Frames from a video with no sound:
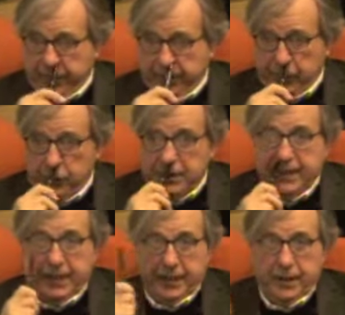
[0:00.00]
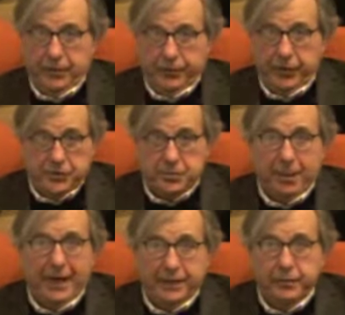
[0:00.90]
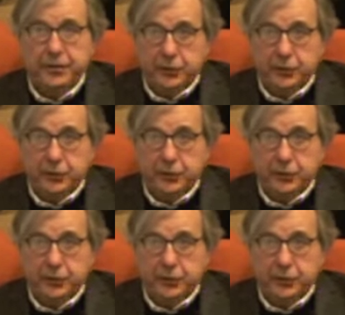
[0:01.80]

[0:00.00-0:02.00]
mostly in the first part of the